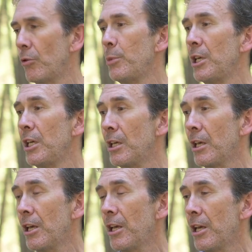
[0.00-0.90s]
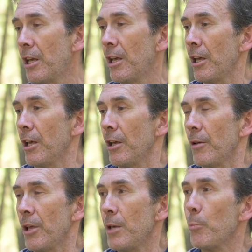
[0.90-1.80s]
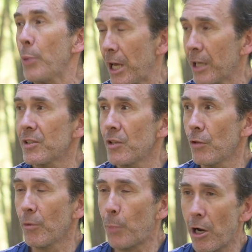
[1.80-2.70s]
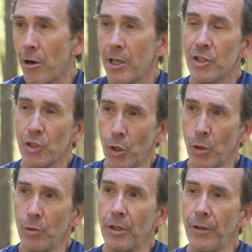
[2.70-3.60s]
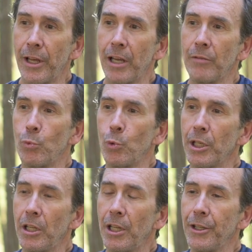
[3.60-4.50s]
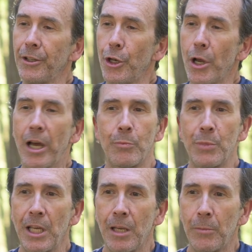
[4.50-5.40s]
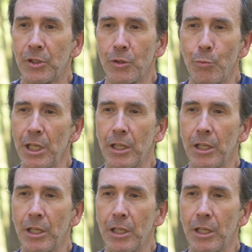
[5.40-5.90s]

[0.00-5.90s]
will be impacts to the riparian zone that will not be able to be